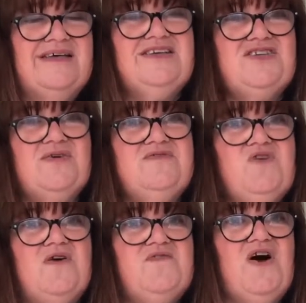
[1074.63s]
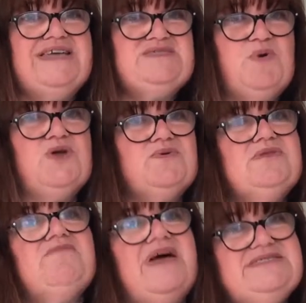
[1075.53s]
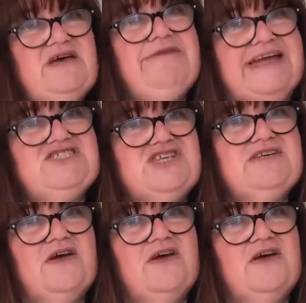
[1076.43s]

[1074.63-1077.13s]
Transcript: you know, if not advice, point you in the right direction